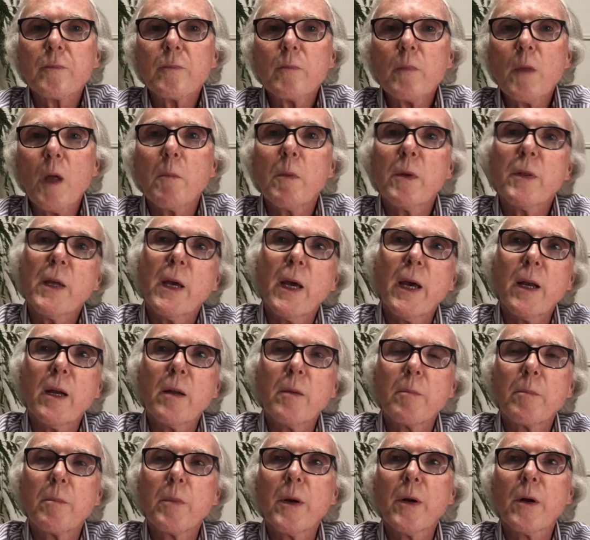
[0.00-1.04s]
But they had a
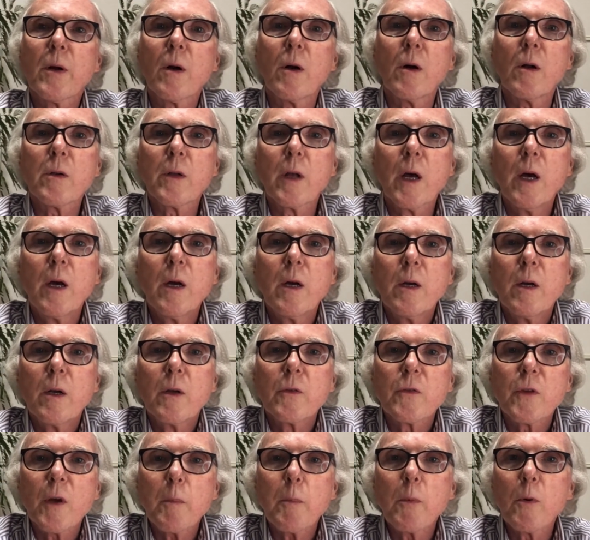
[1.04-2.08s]
beer called
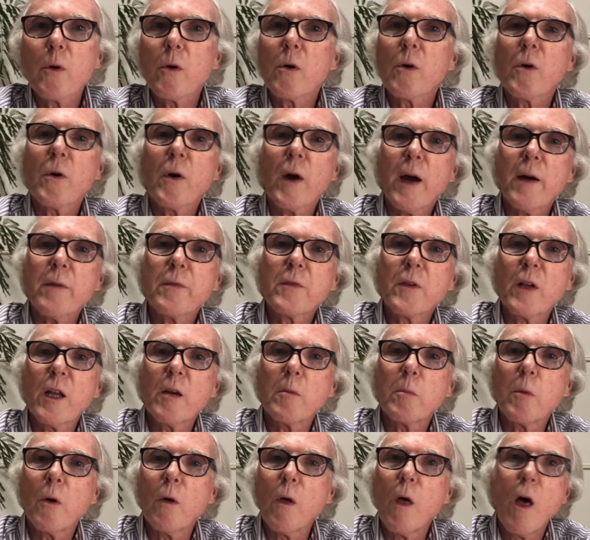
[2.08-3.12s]
Sapporo Craft
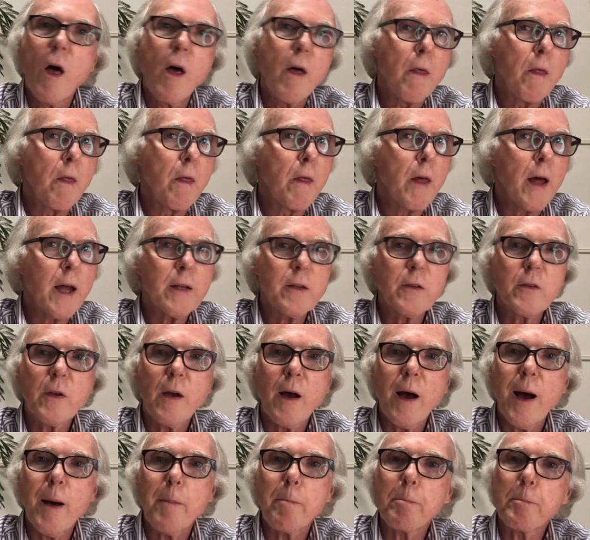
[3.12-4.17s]
Label. That's
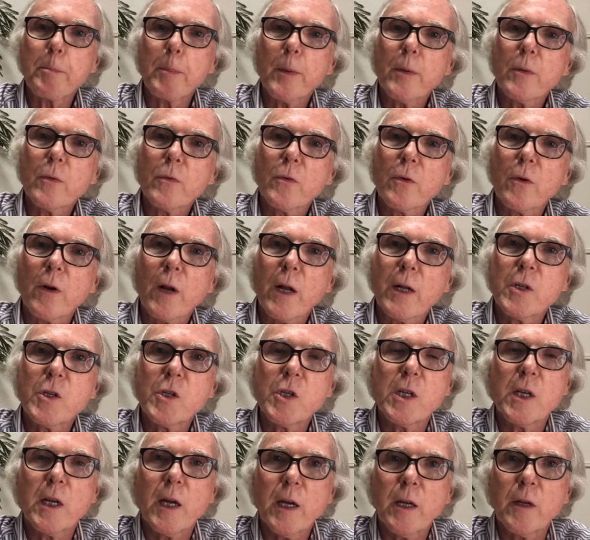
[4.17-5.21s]
hop,
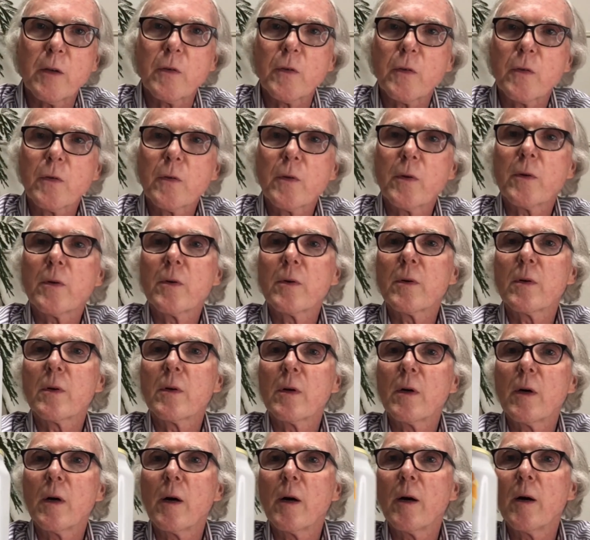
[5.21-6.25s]
Sorachi Ace.
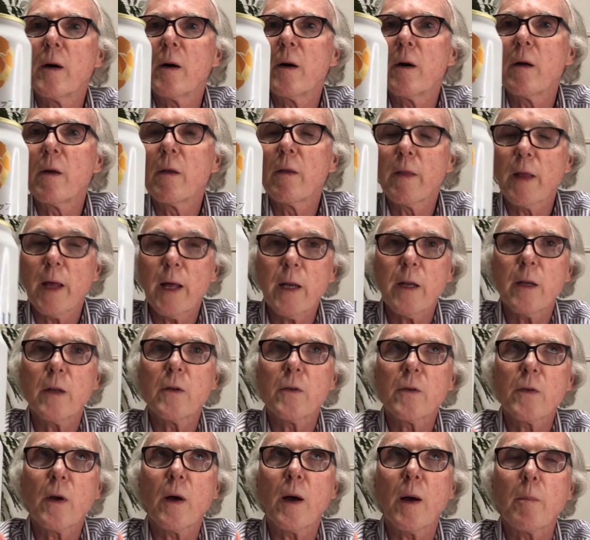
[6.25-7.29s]
That
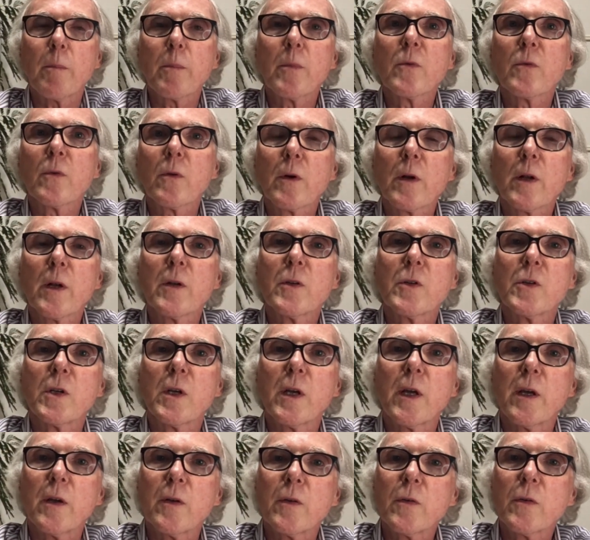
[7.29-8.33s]
is hop,
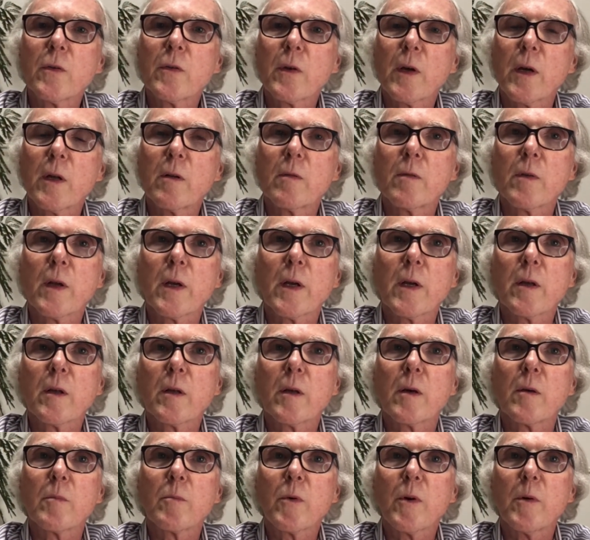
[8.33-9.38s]
Sorachi Ace, kind of like
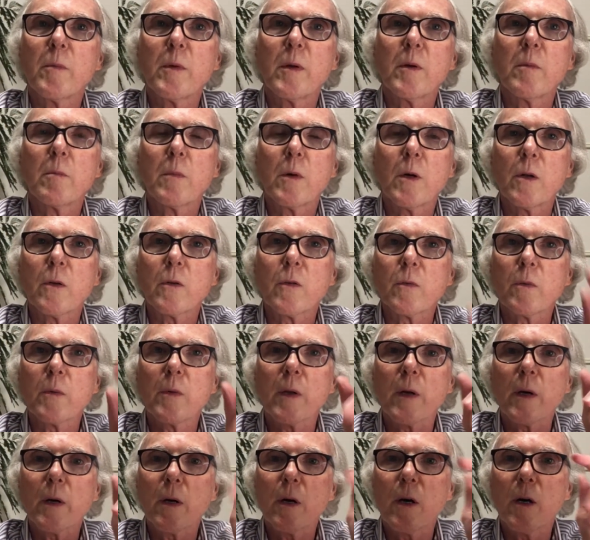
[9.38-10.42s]
premium malts with
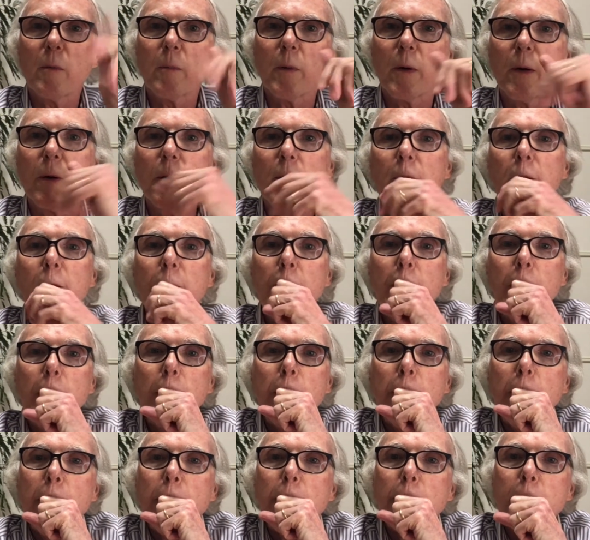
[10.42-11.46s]
that comma.
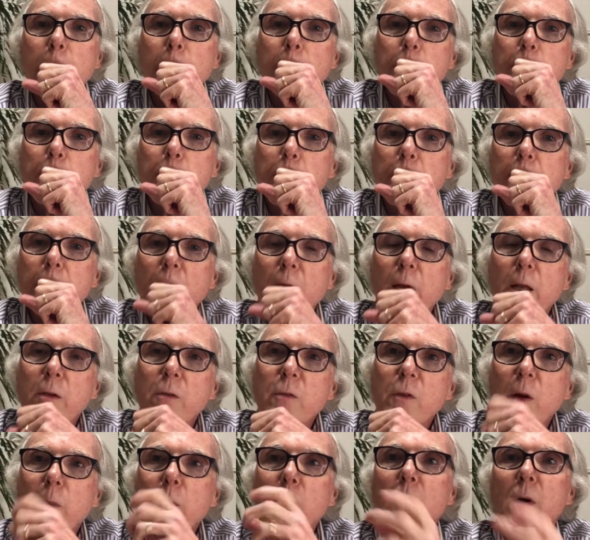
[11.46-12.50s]
And
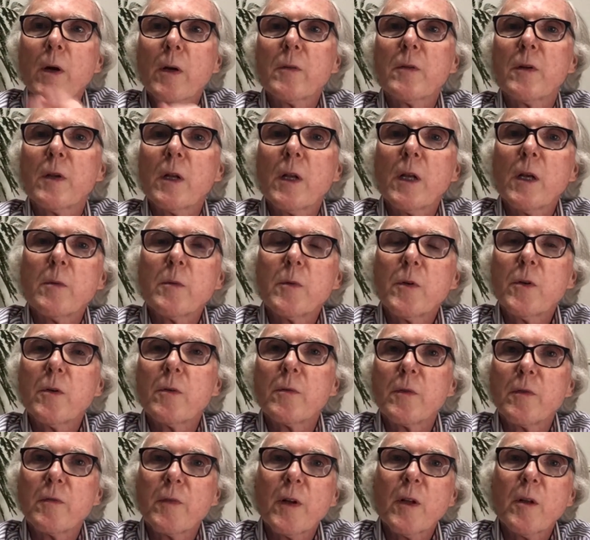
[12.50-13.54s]
Sapporo actually claims to have
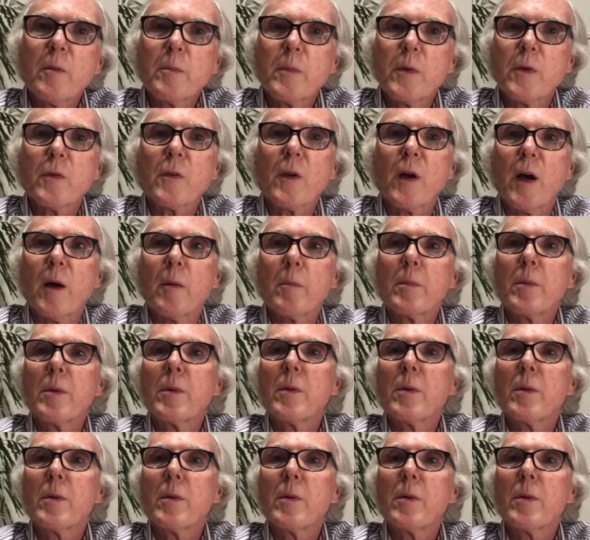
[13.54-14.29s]
developed this hop